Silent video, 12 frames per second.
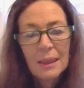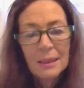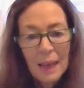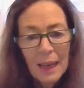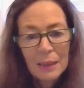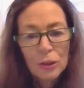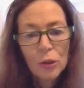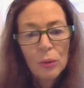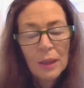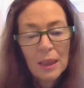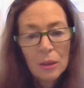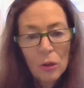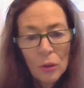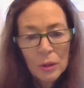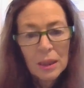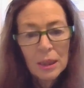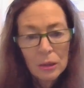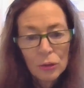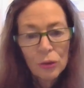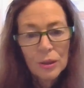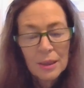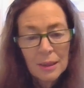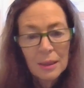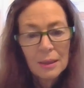is actually not
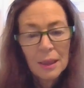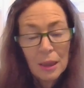interested